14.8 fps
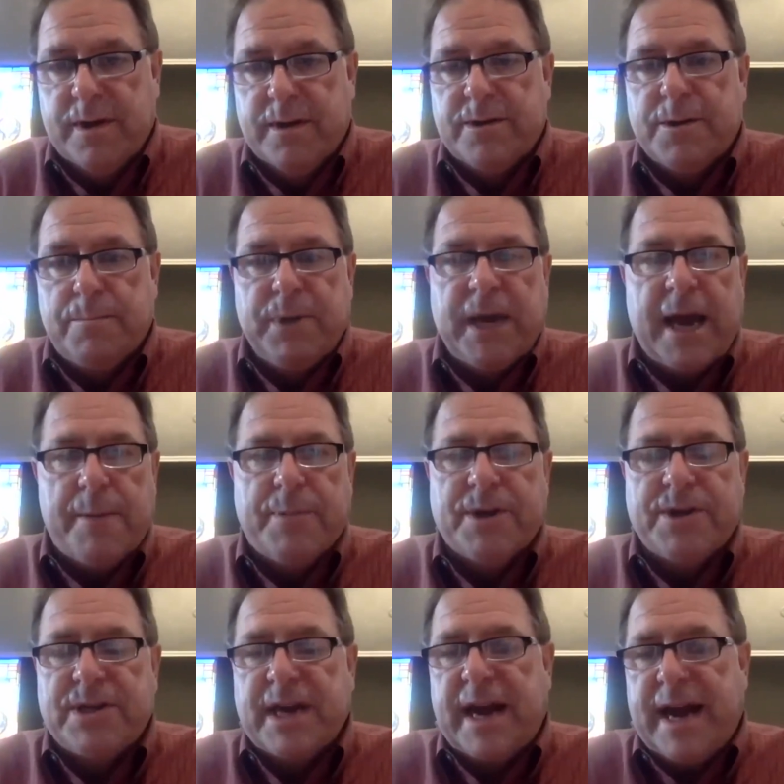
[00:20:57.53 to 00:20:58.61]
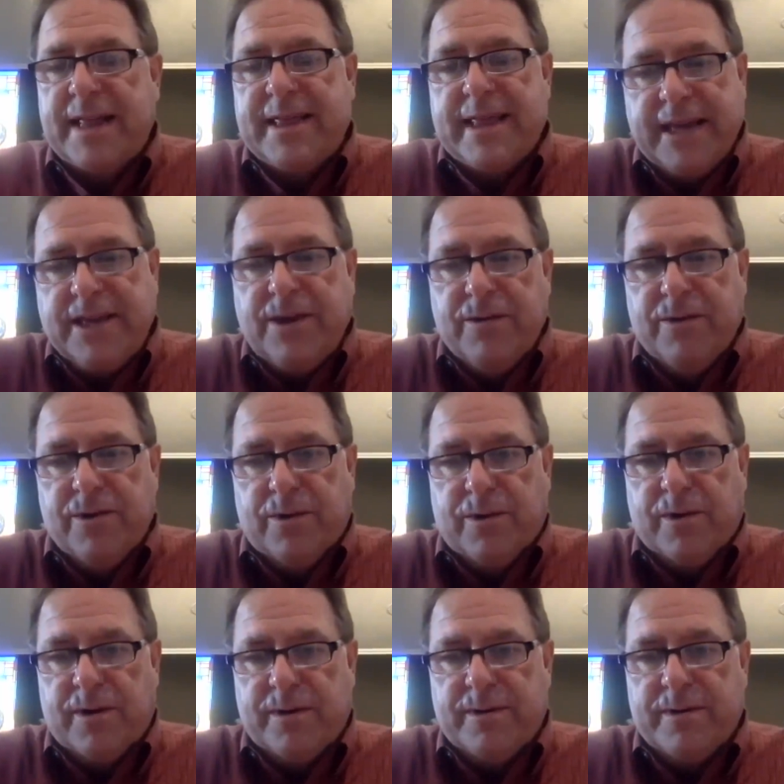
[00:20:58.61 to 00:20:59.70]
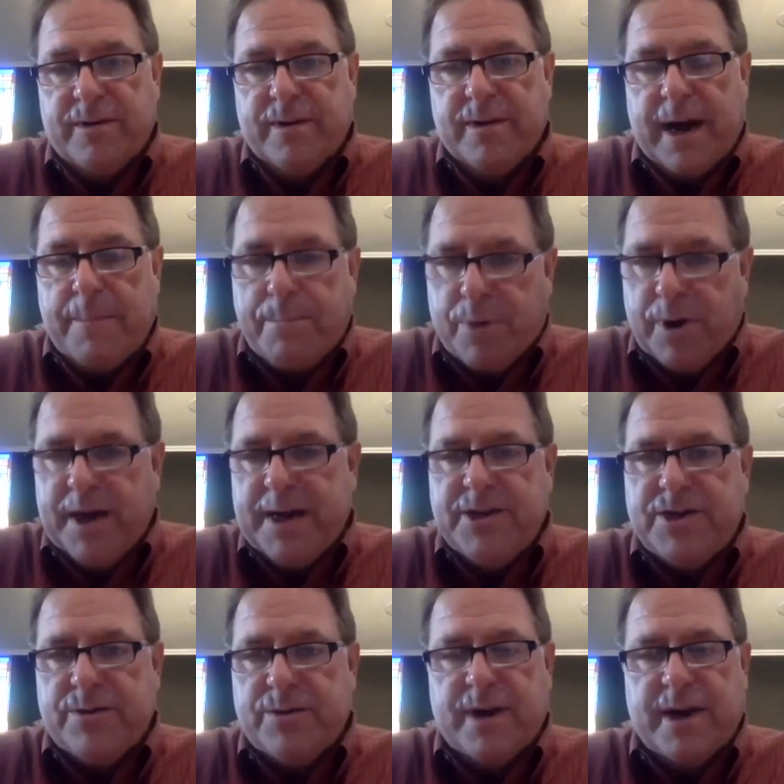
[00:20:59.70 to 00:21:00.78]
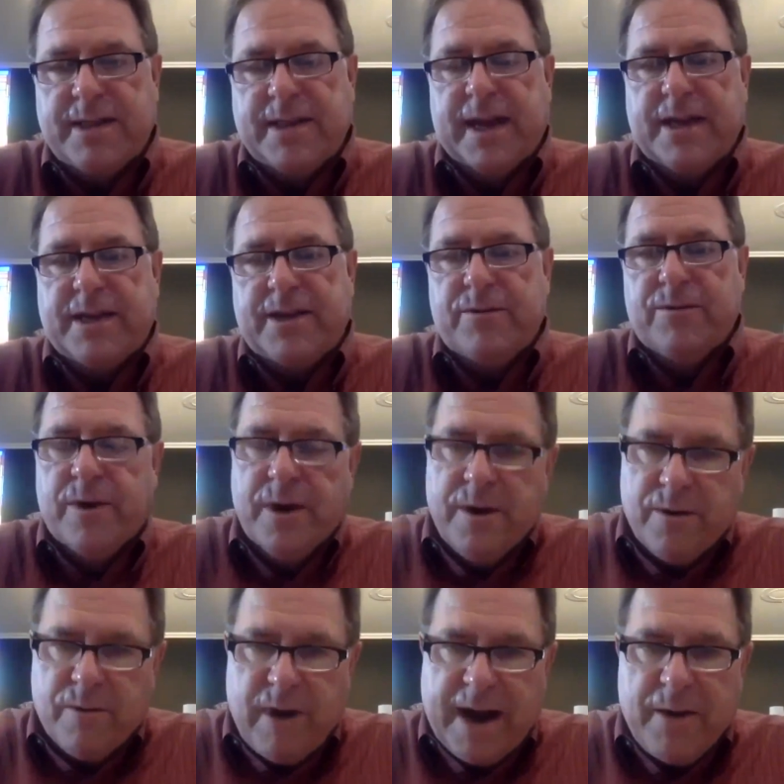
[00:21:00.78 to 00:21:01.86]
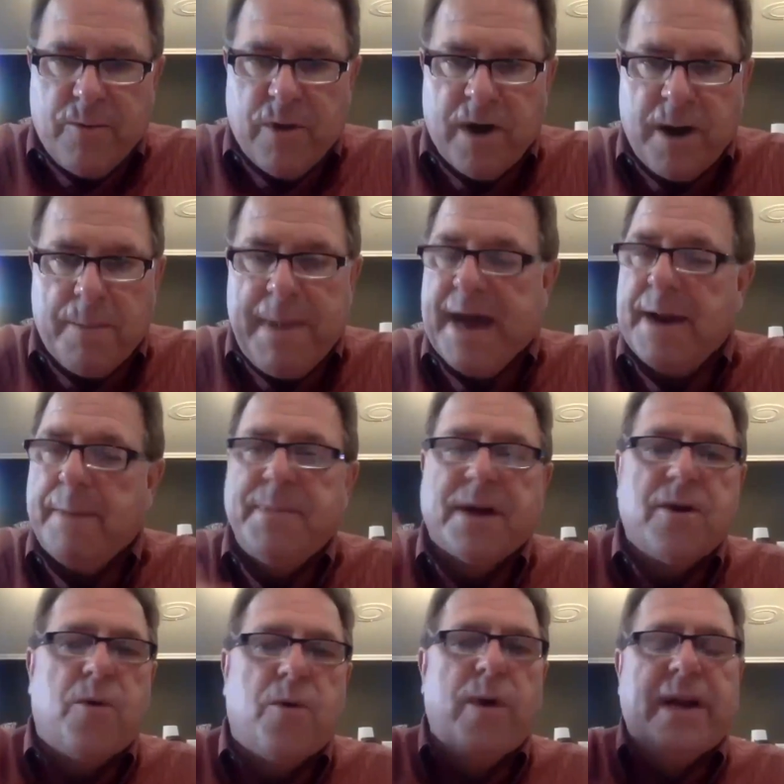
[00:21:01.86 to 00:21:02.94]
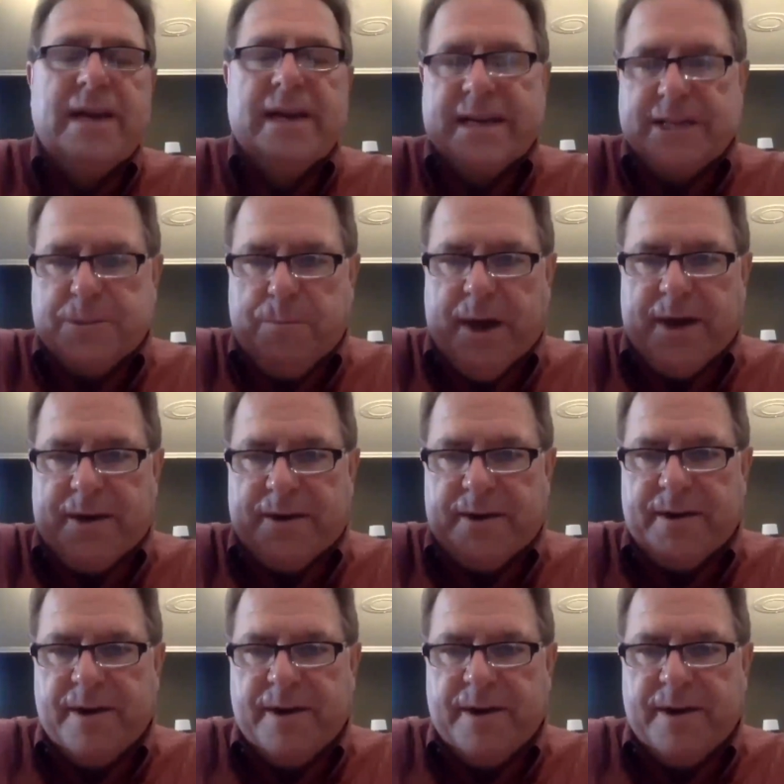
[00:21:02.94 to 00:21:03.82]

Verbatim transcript: to be able to say, I thank you, Lord. I praise you and I thank you right where I'm at. I'm not going to wait till it gets better.